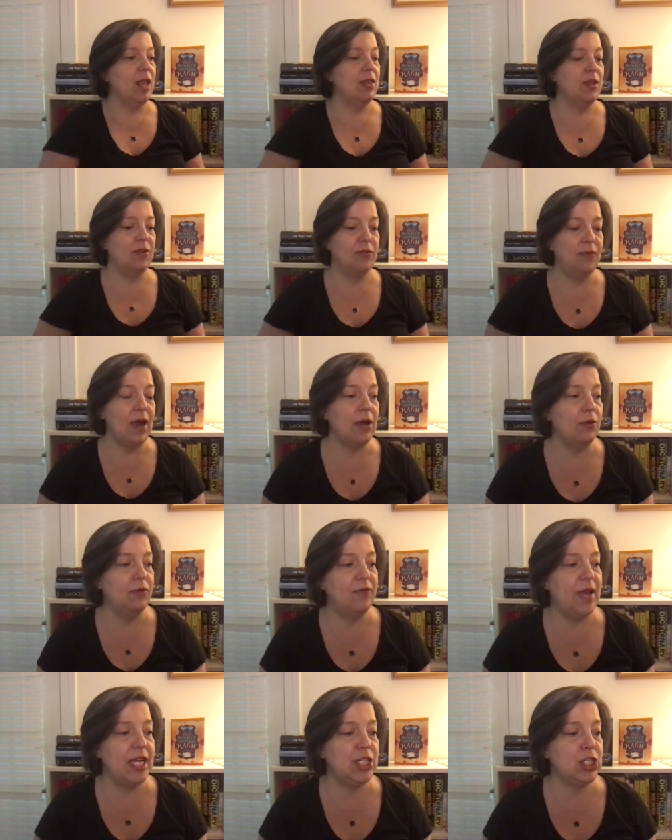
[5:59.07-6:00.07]
The freckle
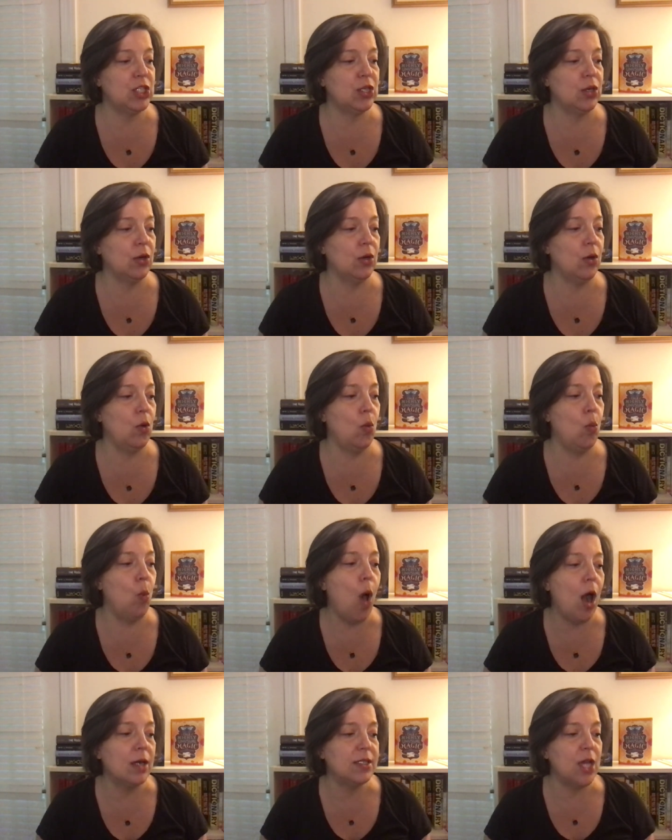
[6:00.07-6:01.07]
faced girl
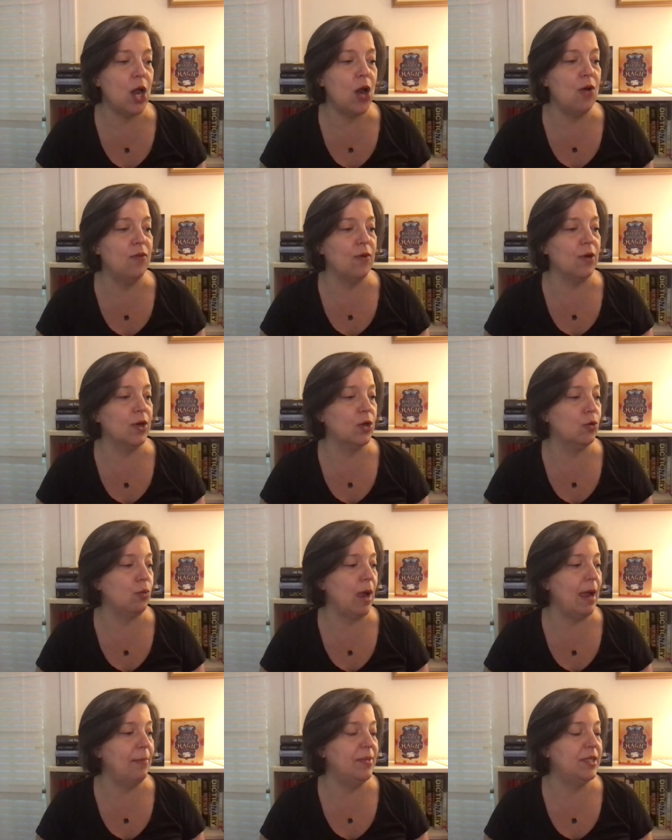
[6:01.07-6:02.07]
walked over and
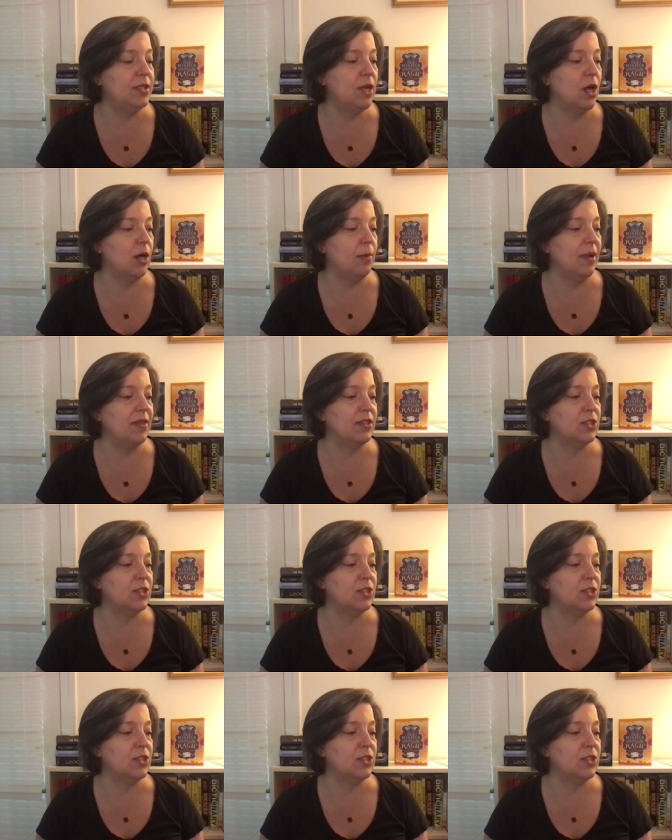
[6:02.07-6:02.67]
grabbed the dog by the